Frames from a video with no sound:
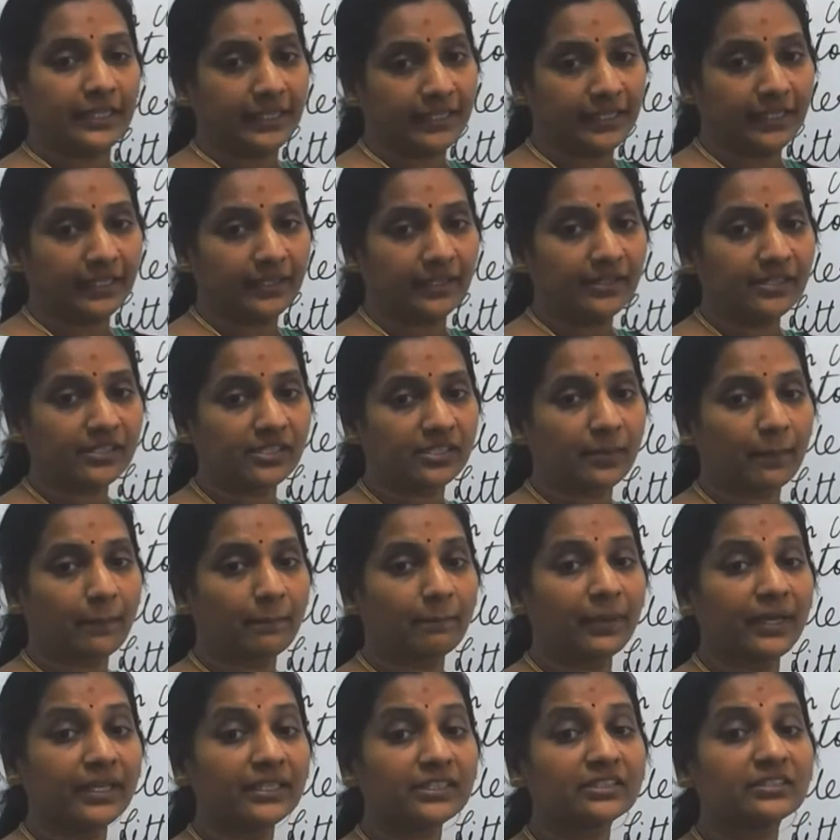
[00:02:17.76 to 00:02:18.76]
he is
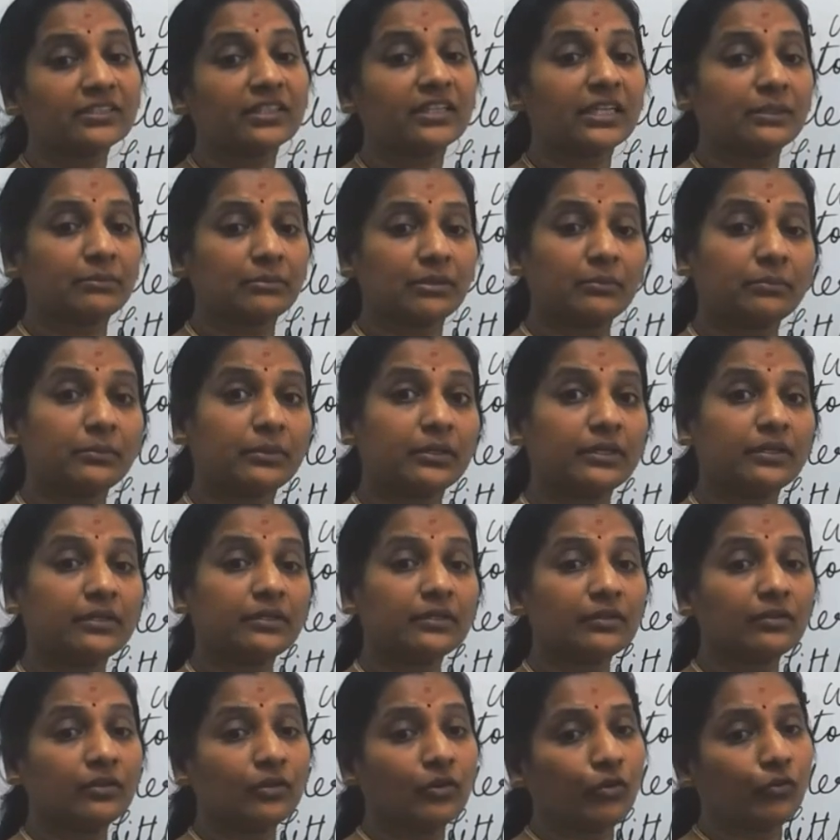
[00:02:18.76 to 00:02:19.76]
best
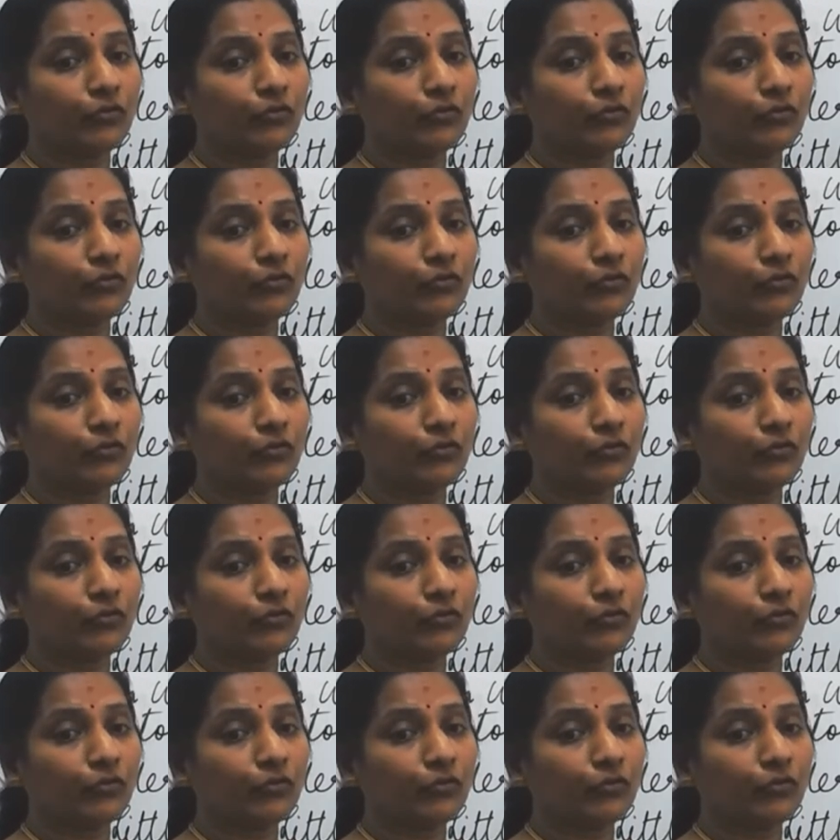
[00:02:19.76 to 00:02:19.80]
remembered